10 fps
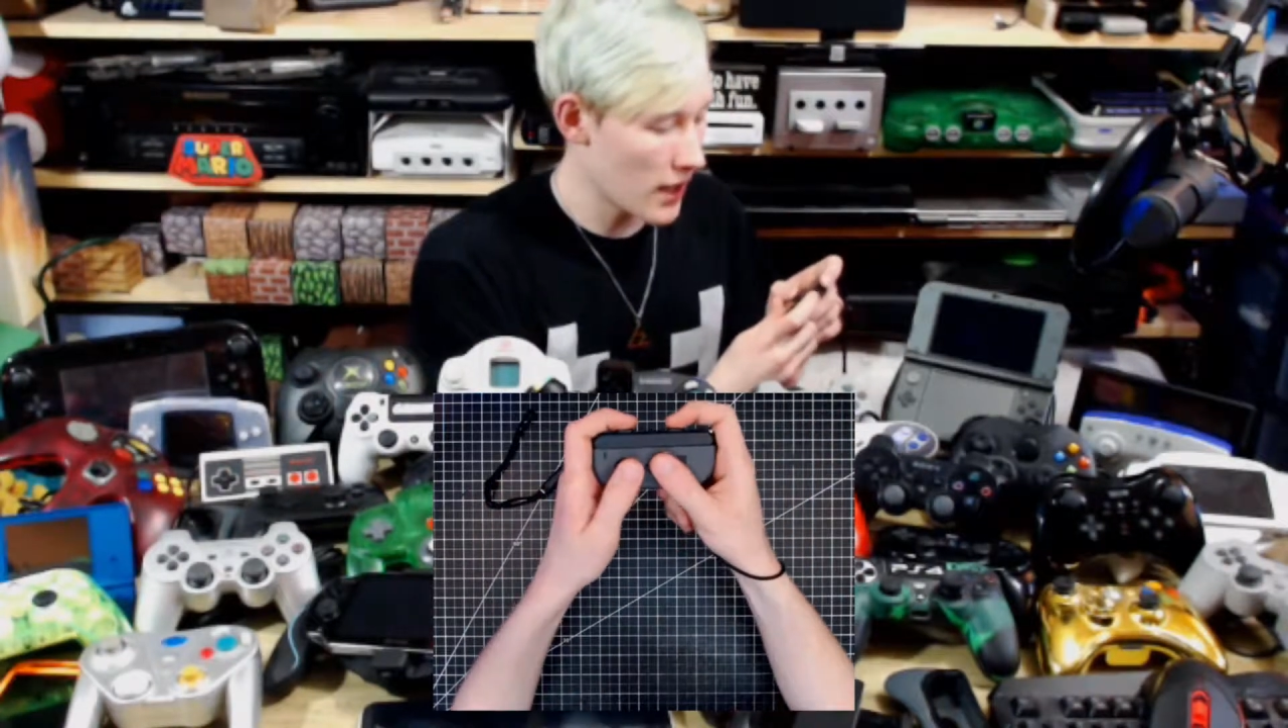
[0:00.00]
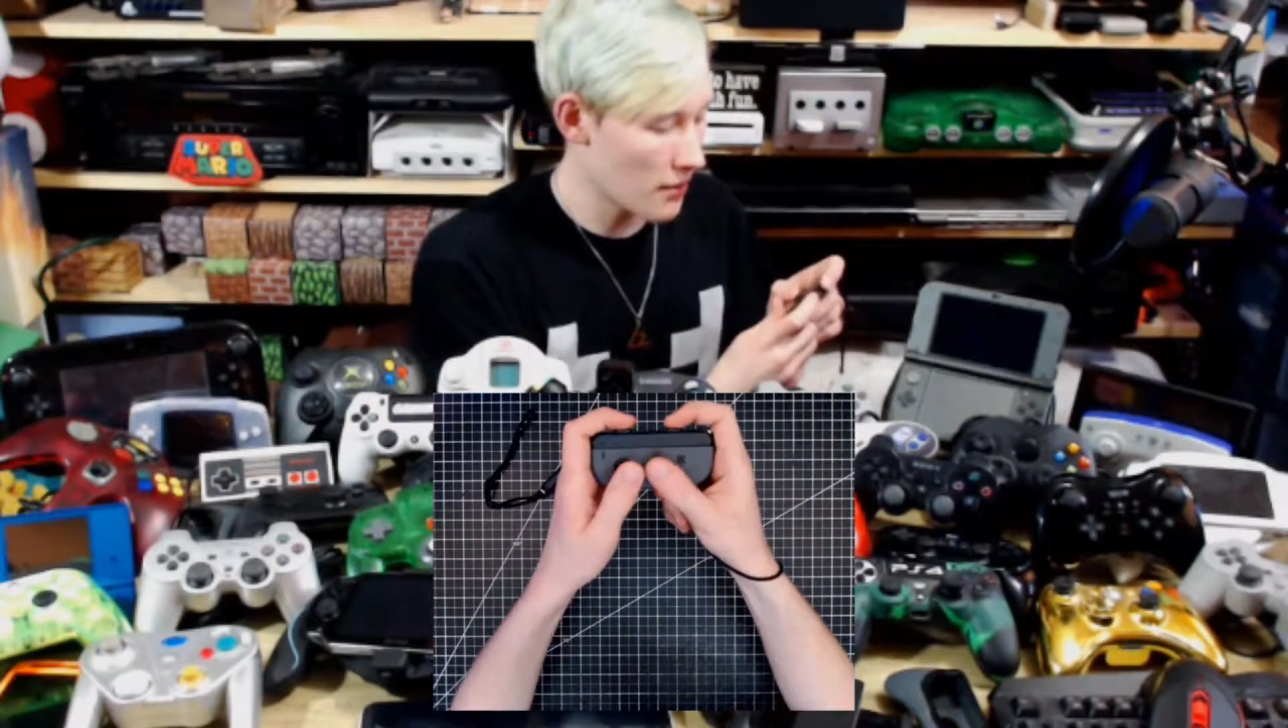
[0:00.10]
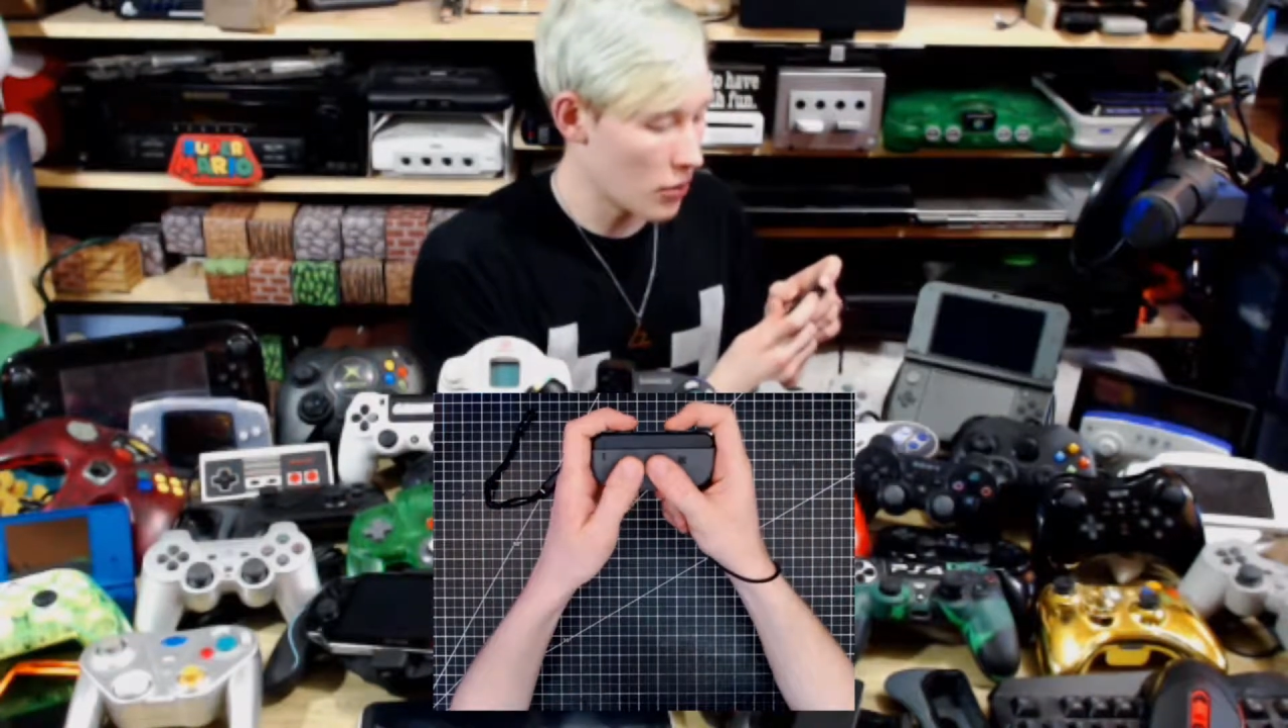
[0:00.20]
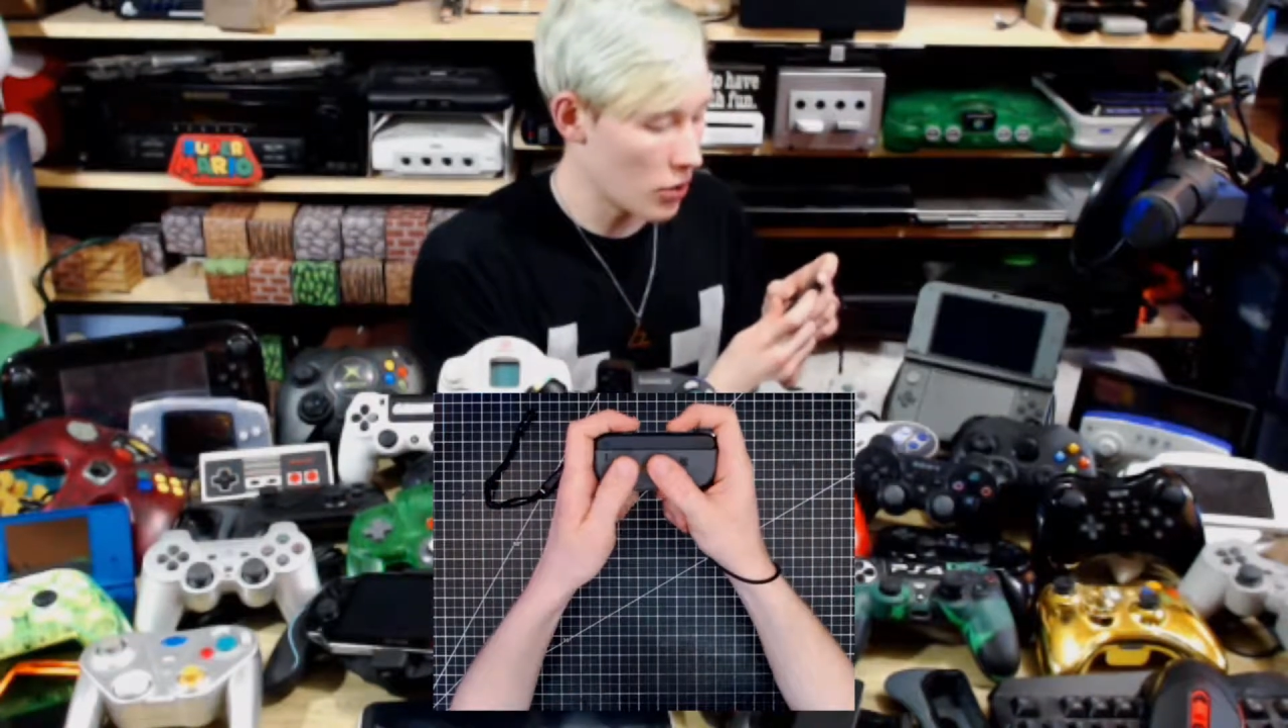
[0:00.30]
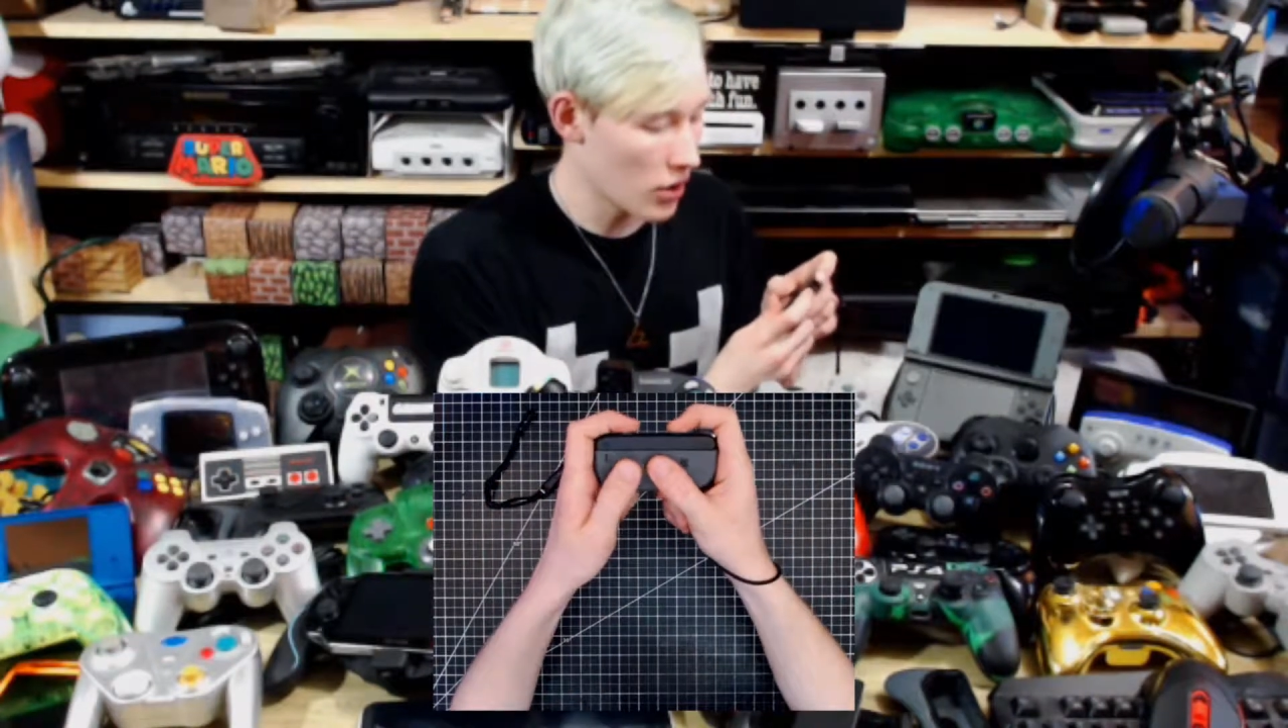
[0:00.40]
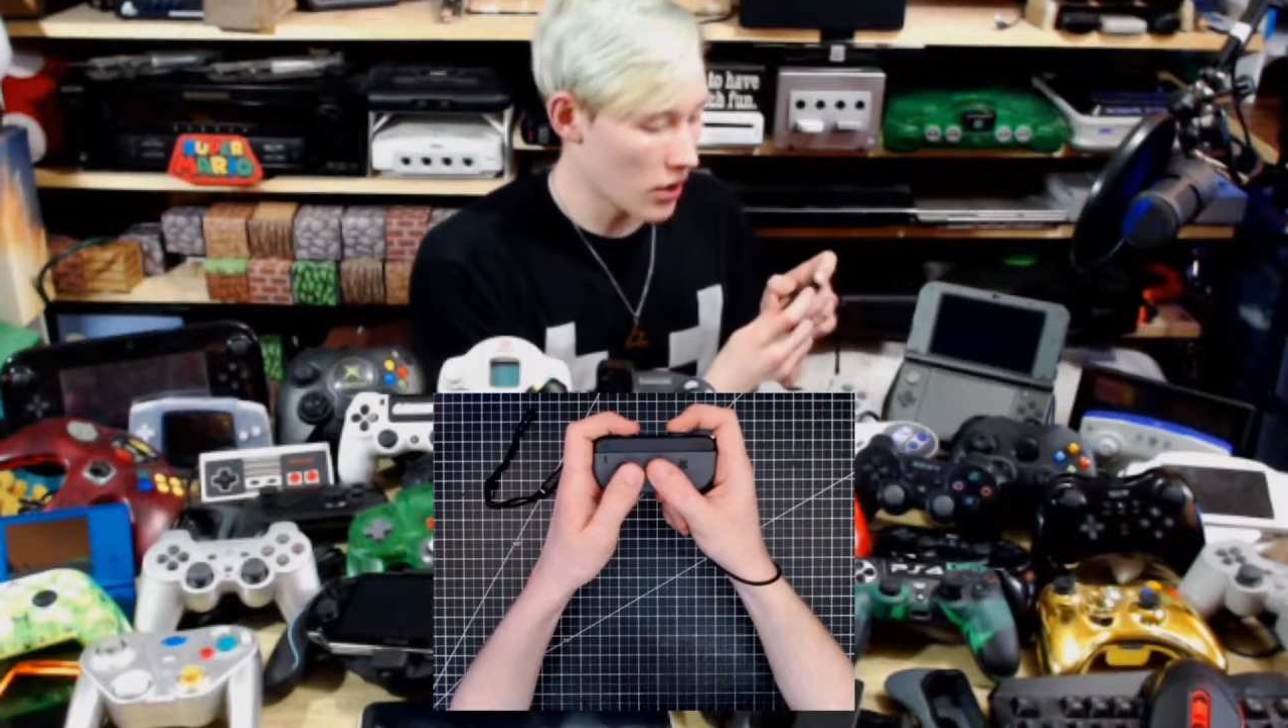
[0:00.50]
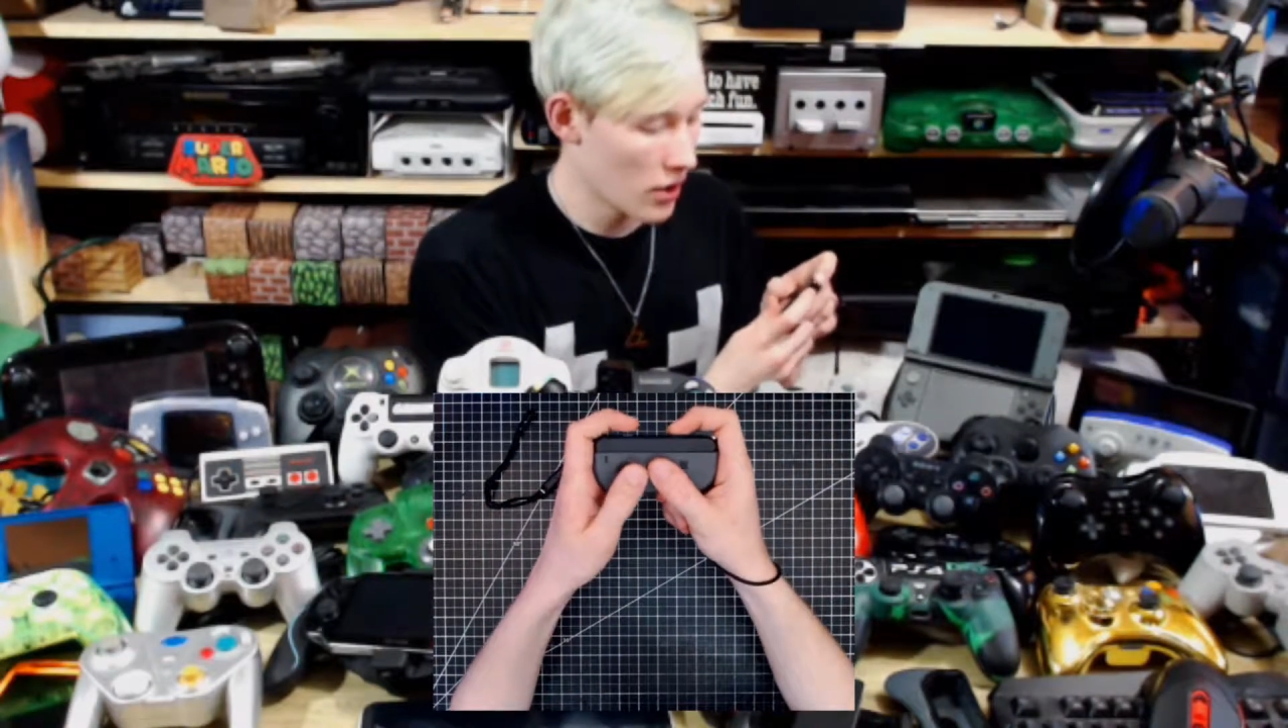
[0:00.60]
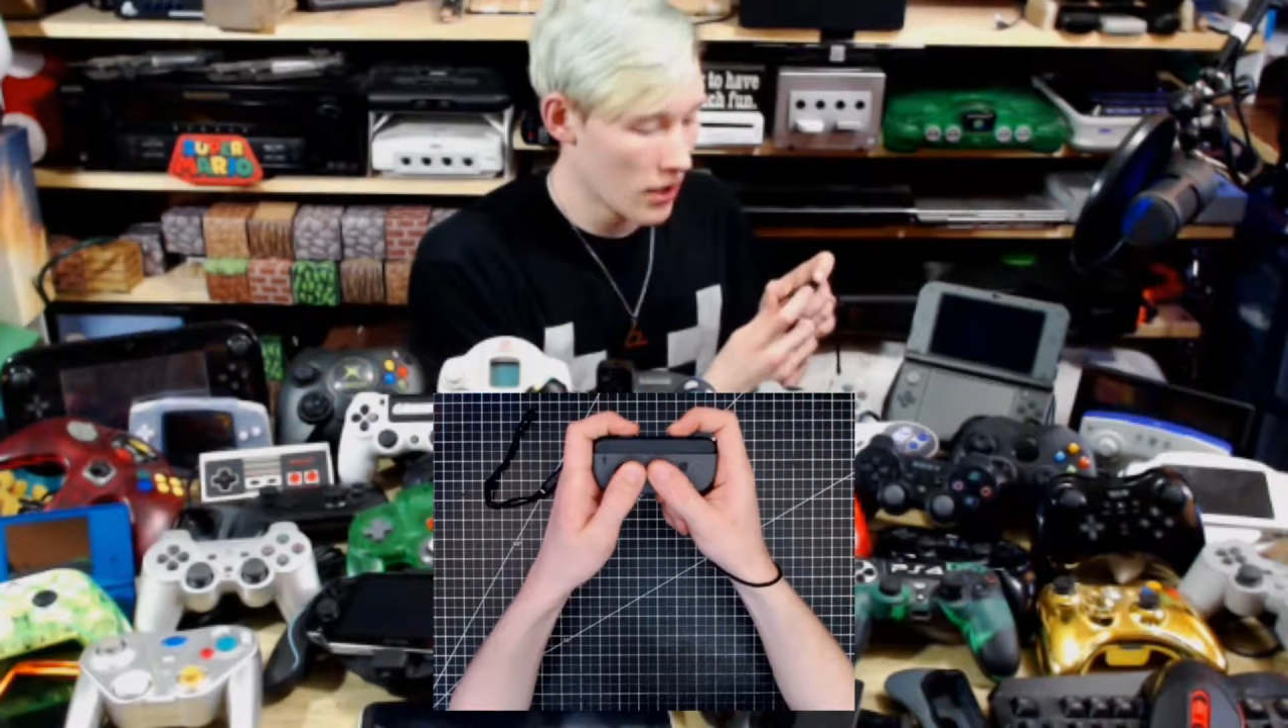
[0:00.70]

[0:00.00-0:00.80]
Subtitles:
more